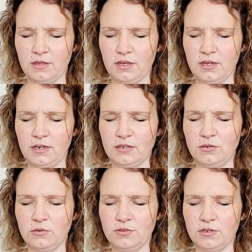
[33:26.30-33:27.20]
And I
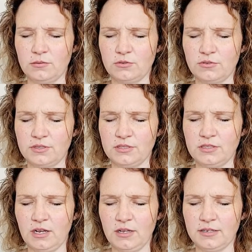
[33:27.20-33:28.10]
know that I'm going to
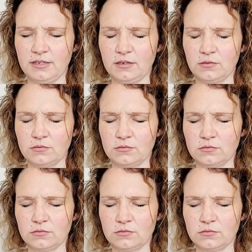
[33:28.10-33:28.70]
die now.